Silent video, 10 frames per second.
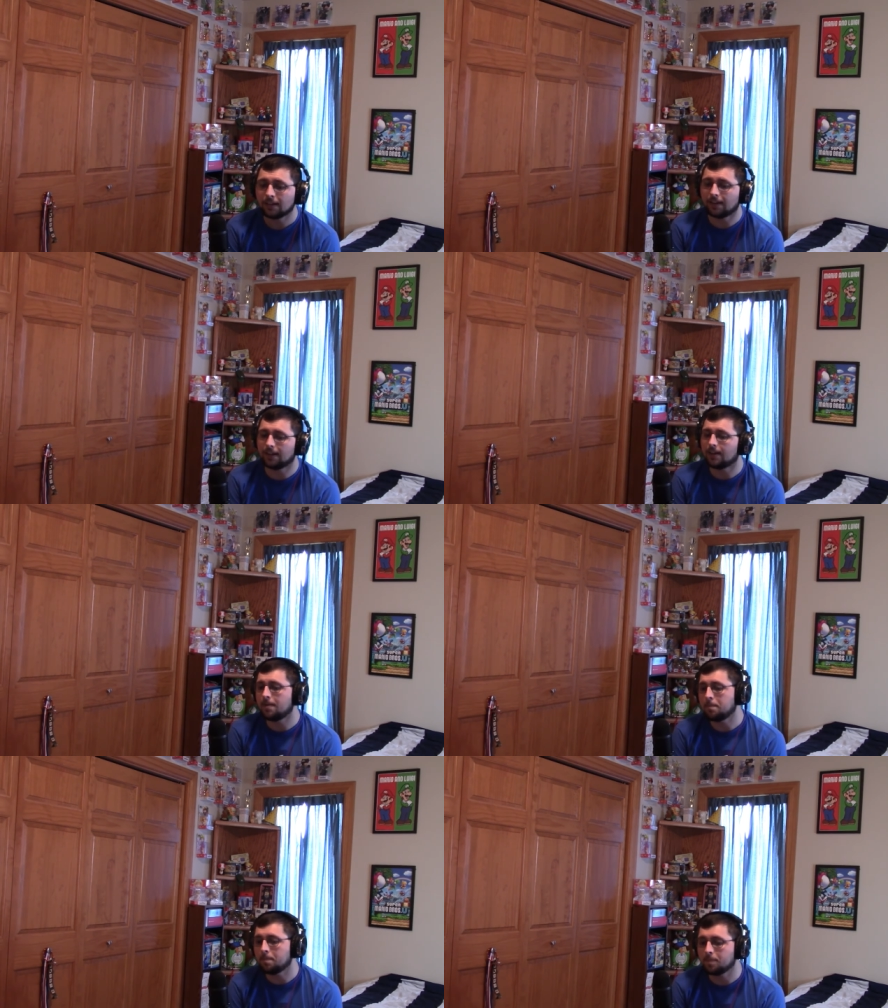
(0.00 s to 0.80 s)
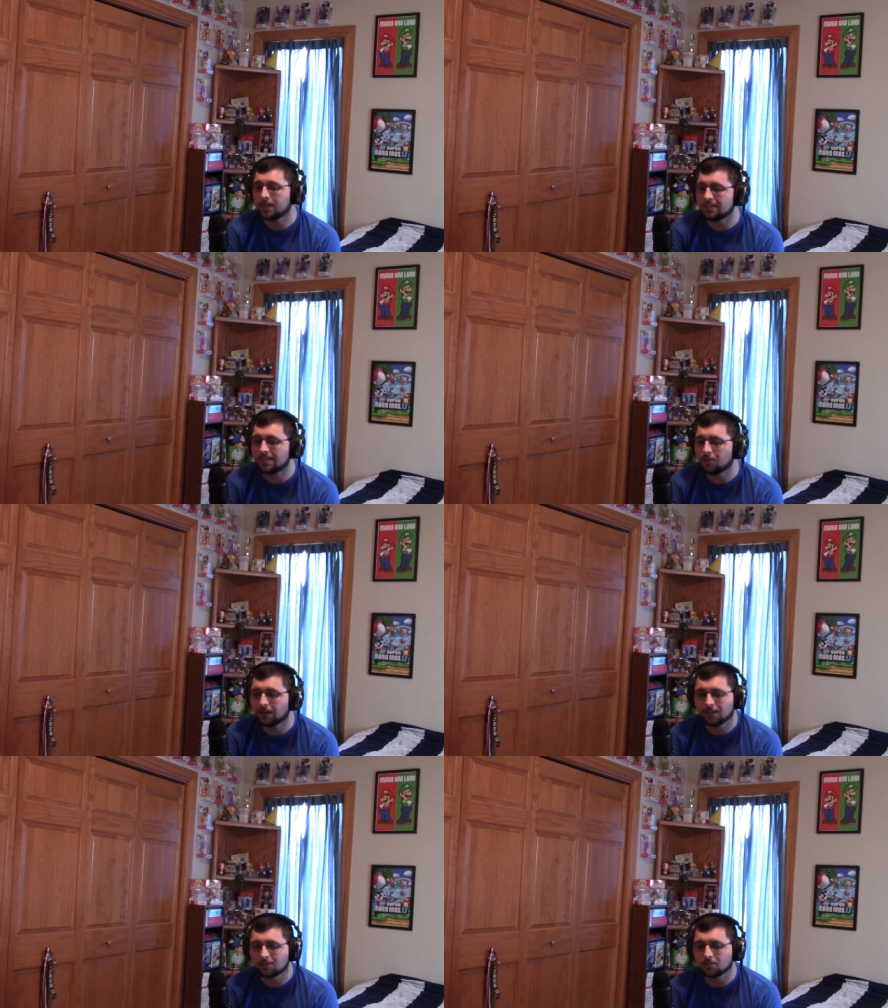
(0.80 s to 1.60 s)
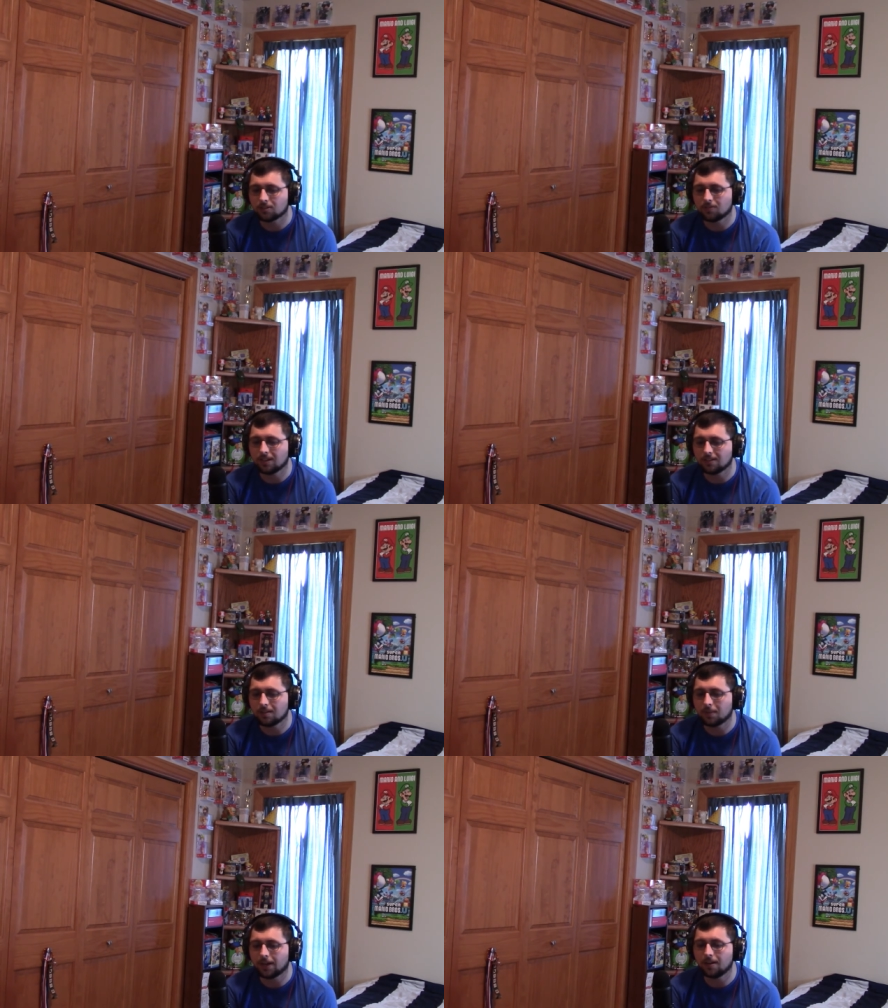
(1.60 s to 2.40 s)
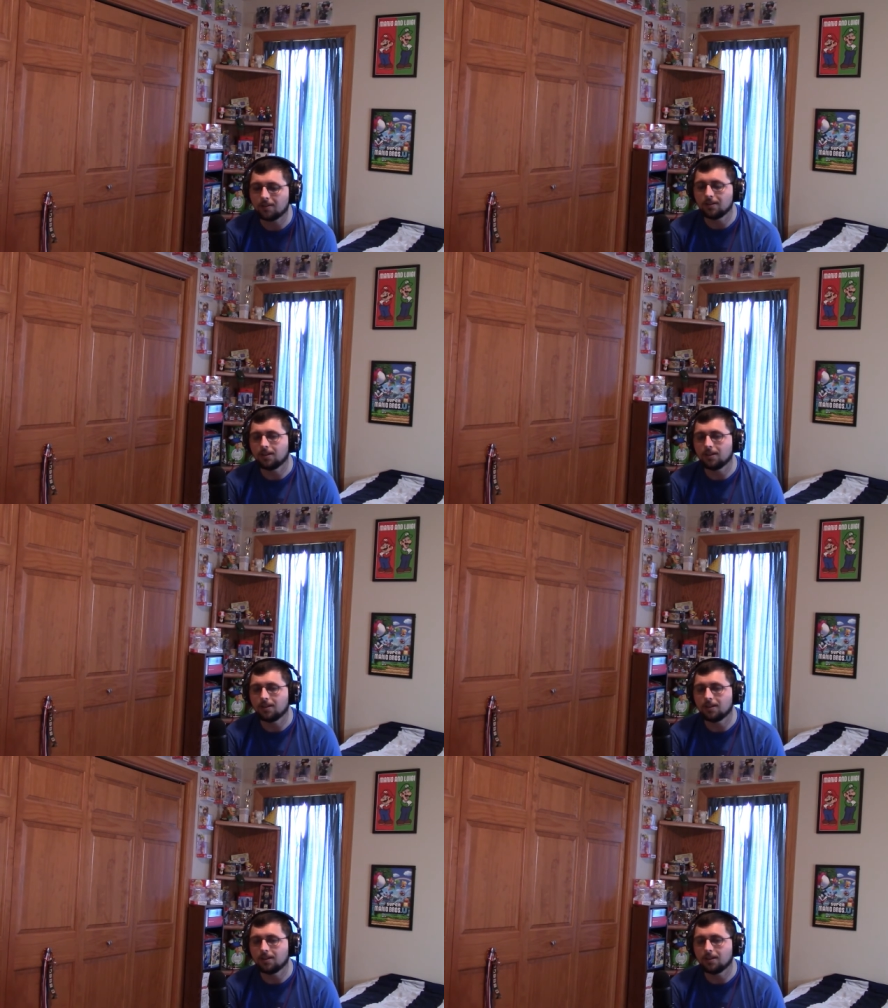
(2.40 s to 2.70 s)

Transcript: Let's see, what other sorts of things can Mario do?